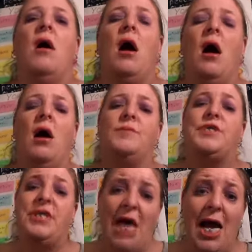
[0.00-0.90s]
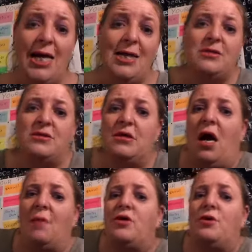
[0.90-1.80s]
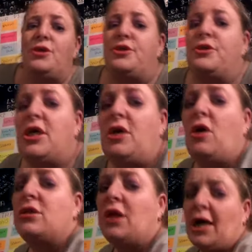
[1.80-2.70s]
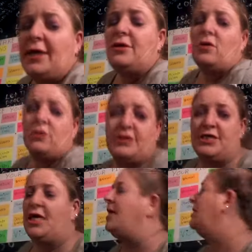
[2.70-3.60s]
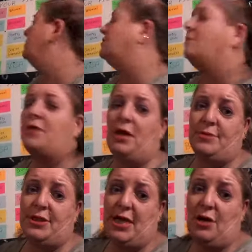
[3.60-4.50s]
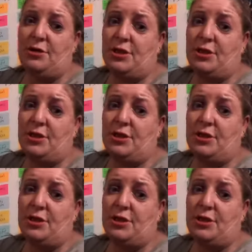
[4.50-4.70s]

Tonight, I'm going to get online, or today, sometime today or